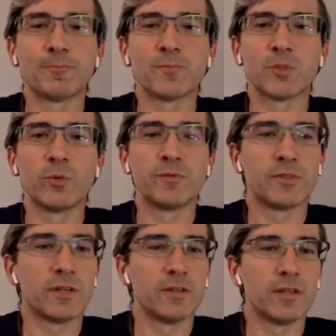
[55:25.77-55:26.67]
So
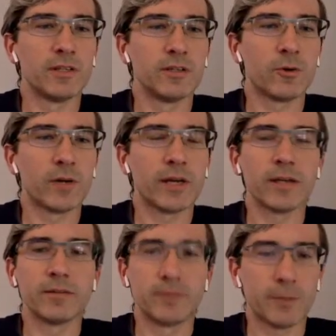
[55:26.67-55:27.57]
we've done
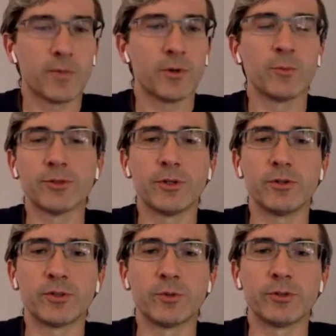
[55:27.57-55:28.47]
thermal
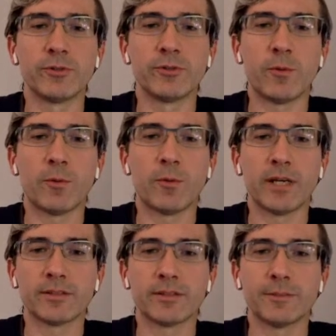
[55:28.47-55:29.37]
zones. We'll do that one
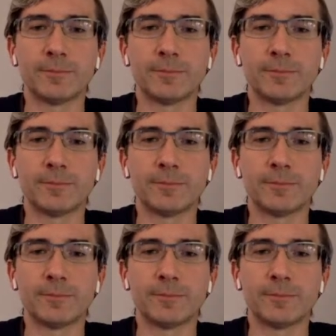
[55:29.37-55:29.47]
next.